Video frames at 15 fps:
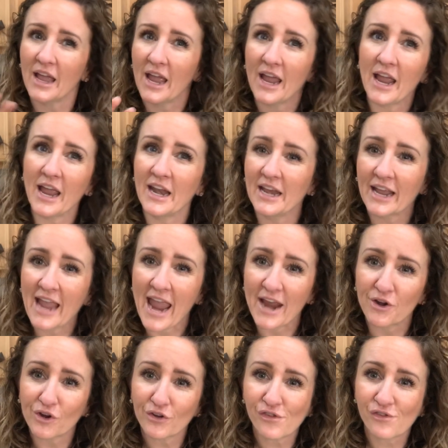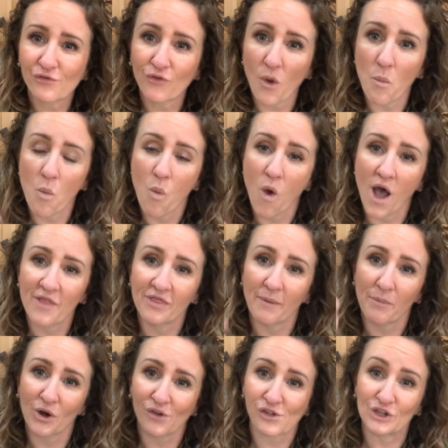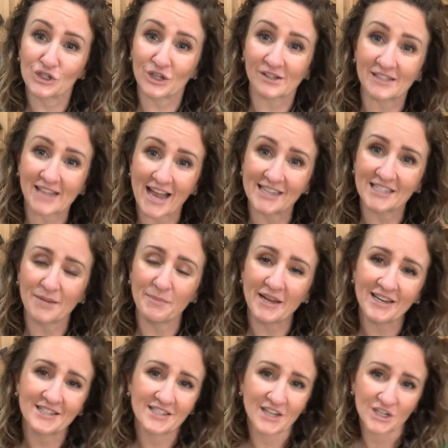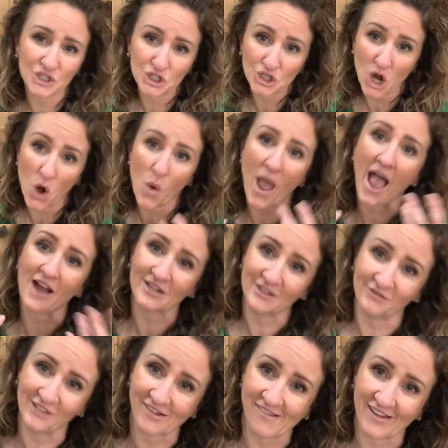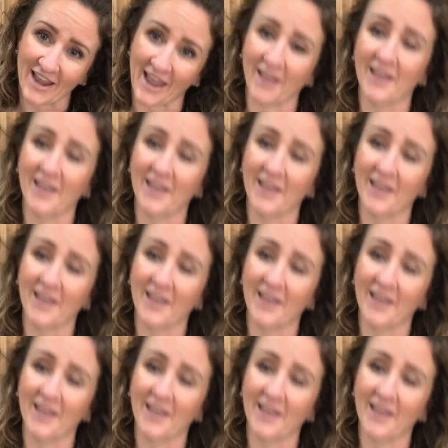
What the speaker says: indicators from what the person just said to me to show active listening.